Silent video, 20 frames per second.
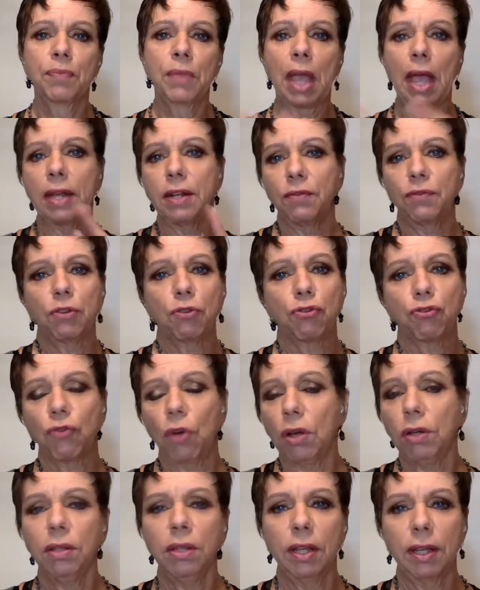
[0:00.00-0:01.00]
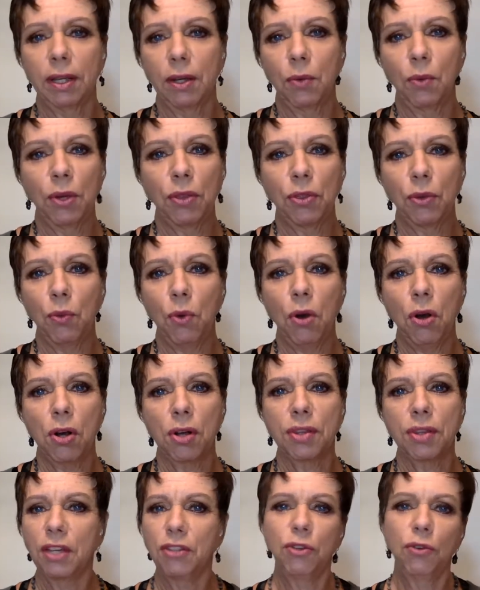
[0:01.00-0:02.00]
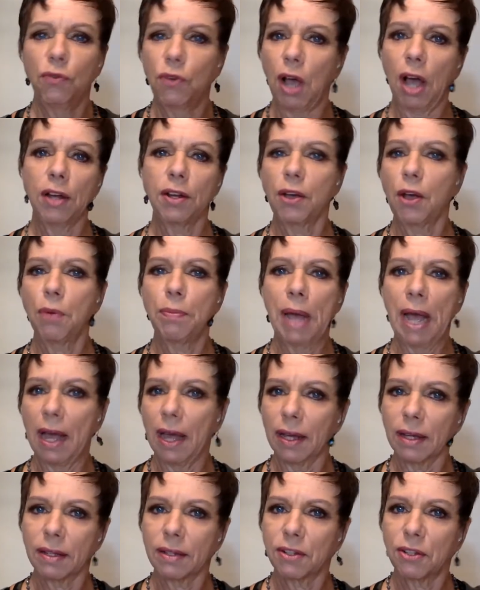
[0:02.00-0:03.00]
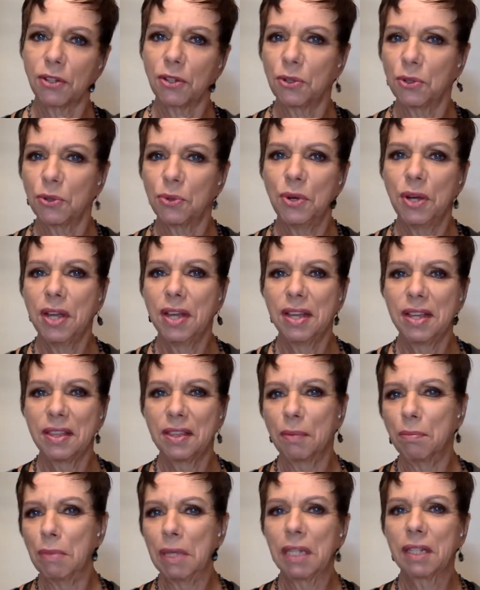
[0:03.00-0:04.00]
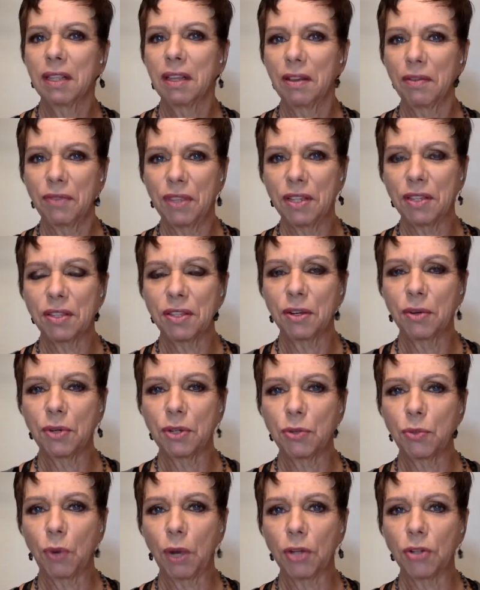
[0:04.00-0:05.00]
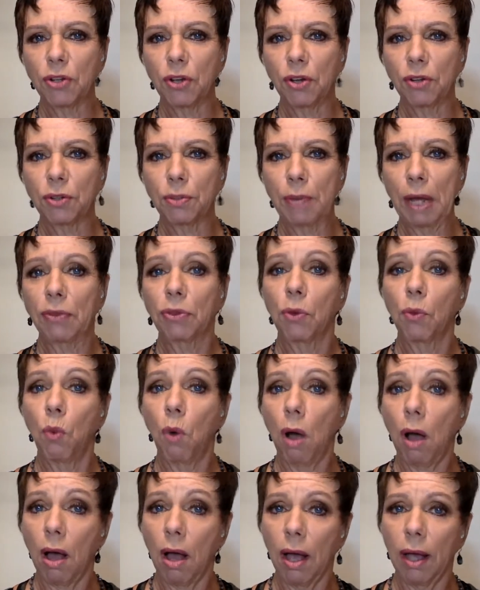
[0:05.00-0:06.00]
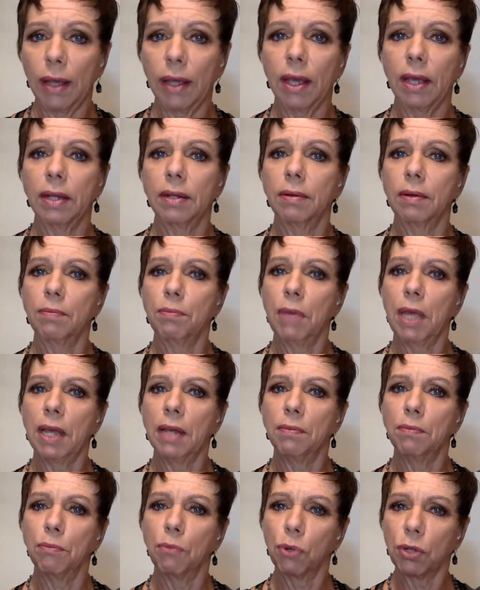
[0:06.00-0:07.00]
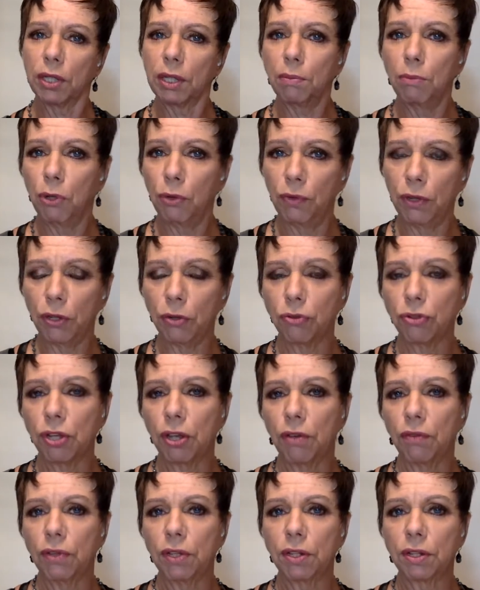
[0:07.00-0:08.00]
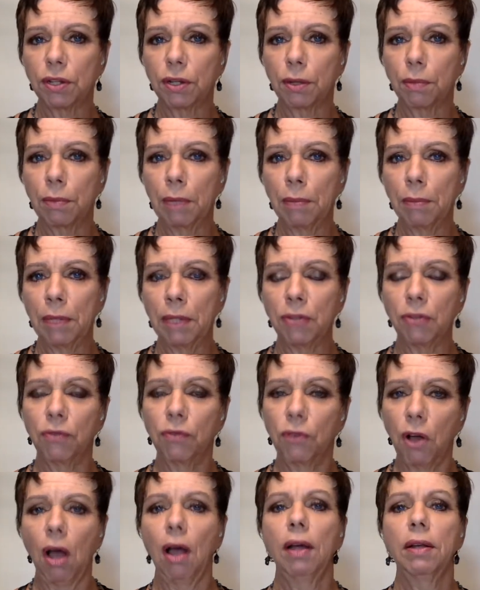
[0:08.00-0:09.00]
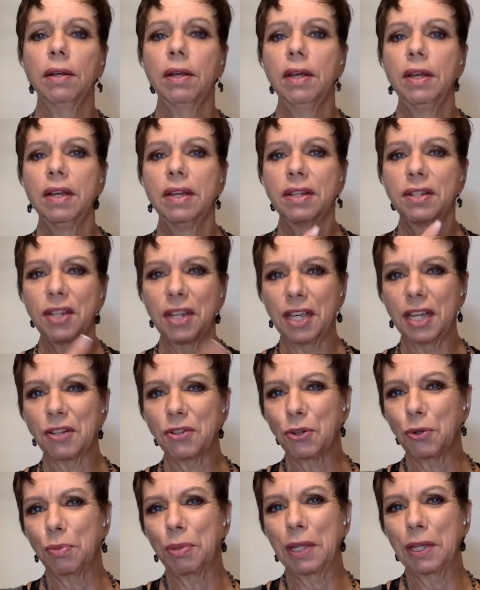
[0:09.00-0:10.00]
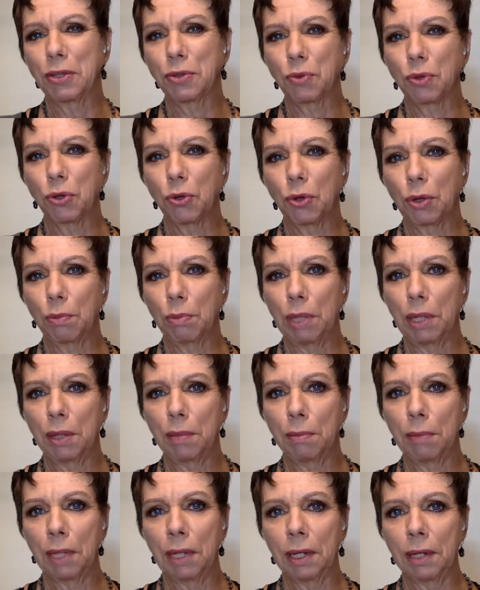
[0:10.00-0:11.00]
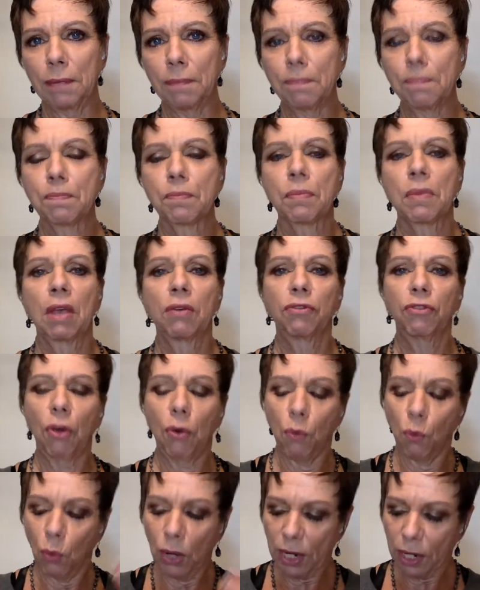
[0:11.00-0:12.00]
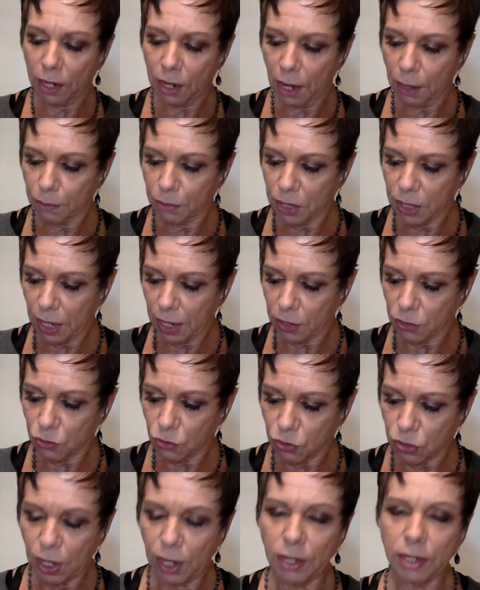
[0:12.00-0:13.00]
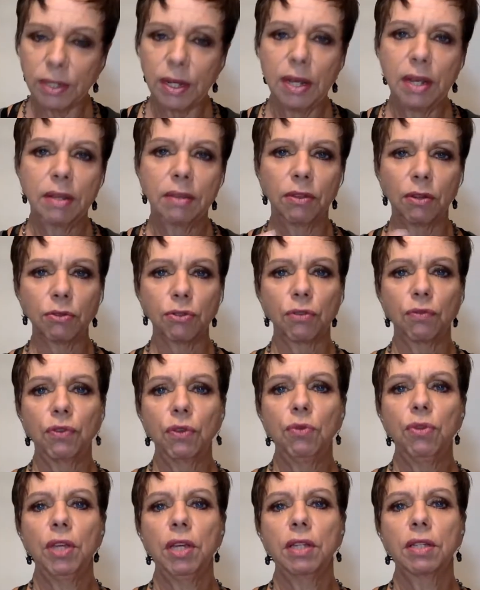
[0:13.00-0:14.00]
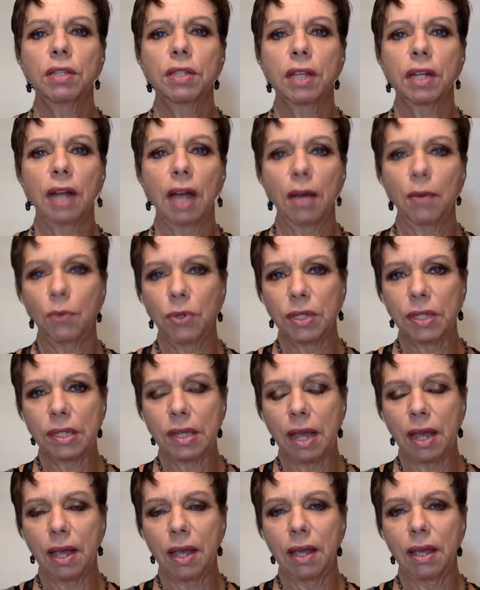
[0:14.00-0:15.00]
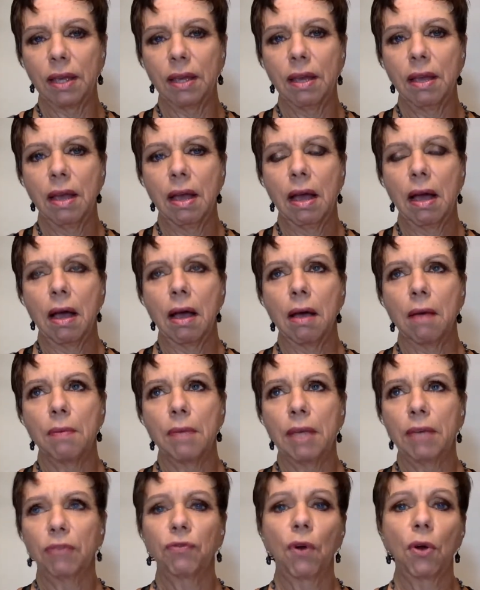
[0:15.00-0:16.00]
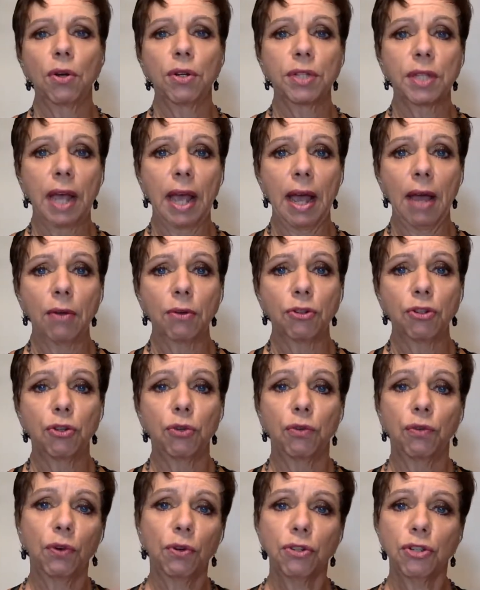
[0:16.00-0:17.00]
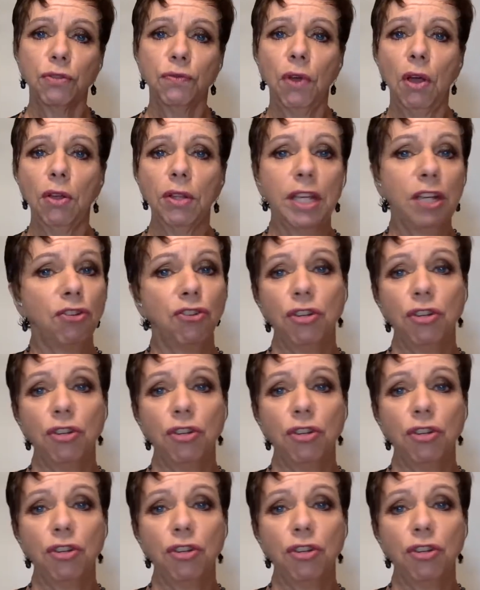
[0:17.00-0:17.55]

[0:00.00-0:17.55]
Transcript: And if you're struggling with the work, then you've got to go back to the middle of this series where I talked about the why and really moving yourself into commitment. You've got to get to a place where you can be committed. So when it comes to exercise, there's a few things that I would say as far as the how-to. First of all, it